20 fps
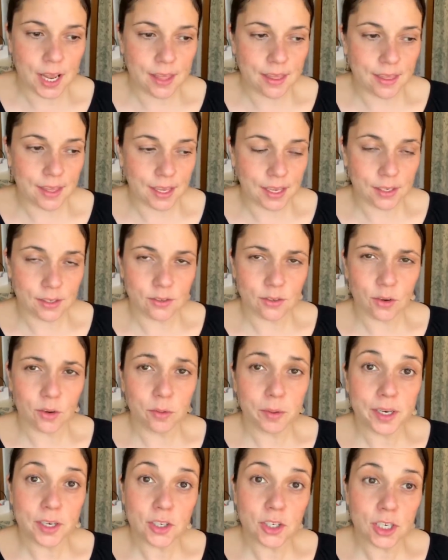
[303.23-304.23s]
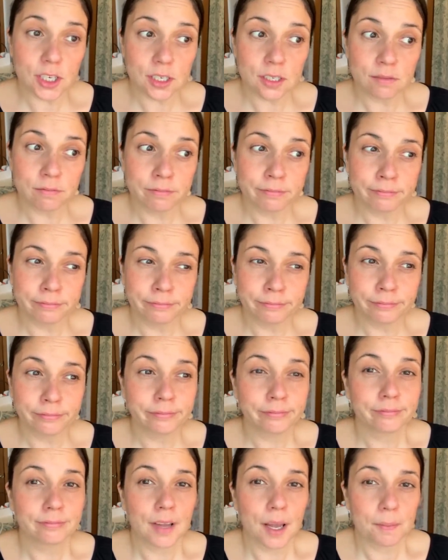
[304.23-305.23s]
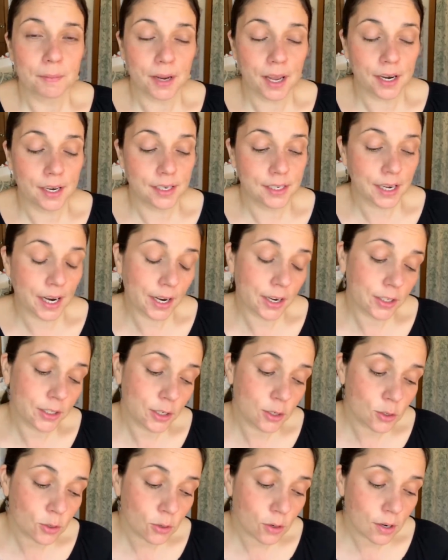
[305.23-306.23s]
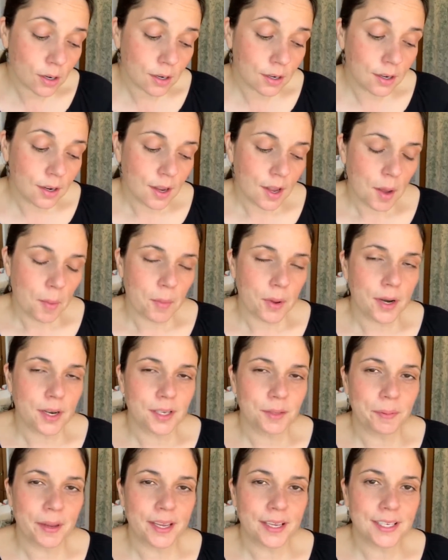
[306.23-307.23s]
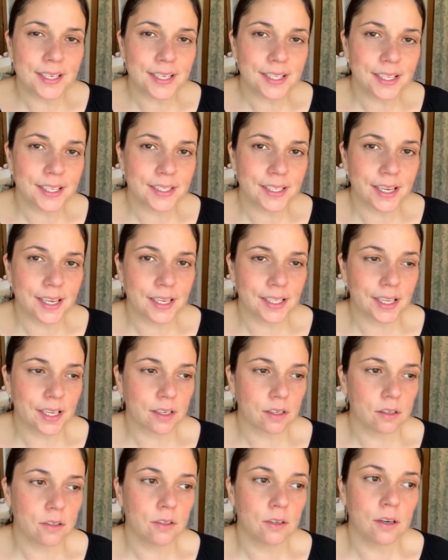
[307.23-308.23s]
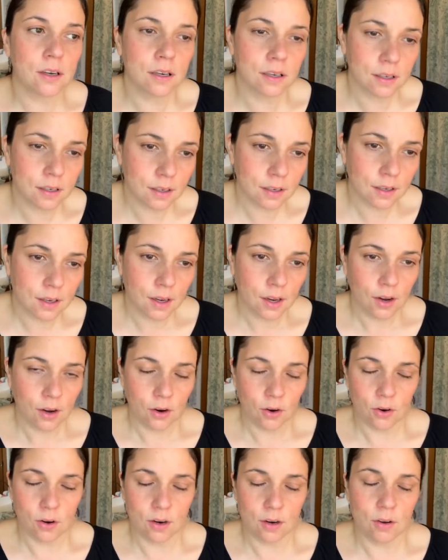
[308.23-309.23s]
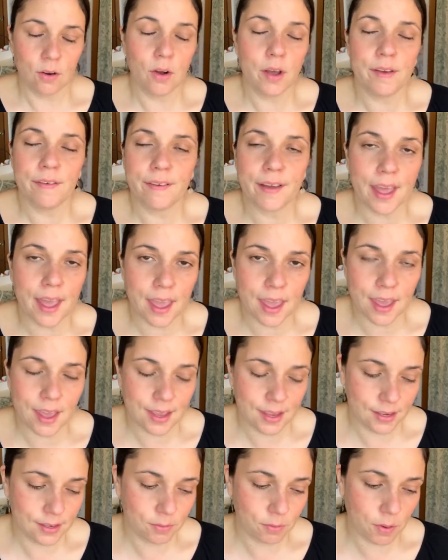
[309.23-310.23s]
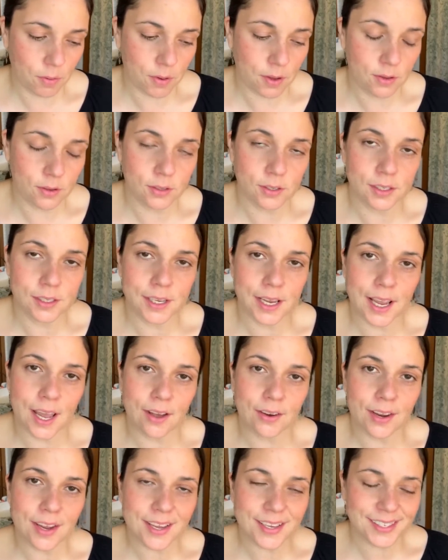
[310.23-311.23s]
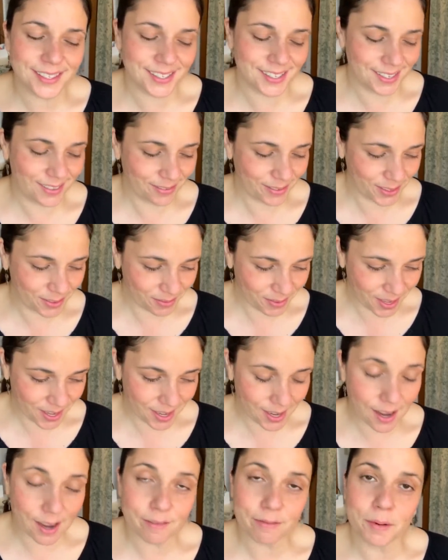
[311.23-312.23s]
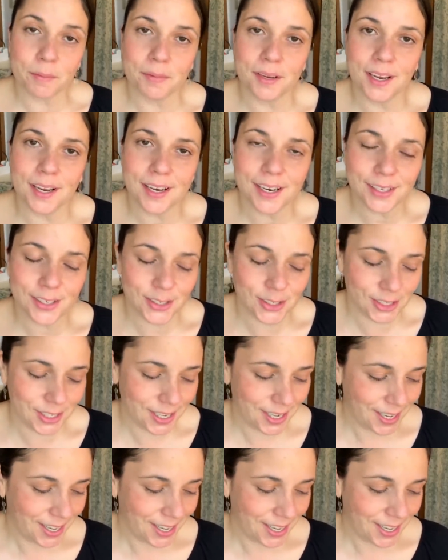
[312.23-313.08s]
I think it's Norwegian. Not entirely sure, but it's basically saying like, oh, or oive is what we used to say out east, which we got from Yiddish.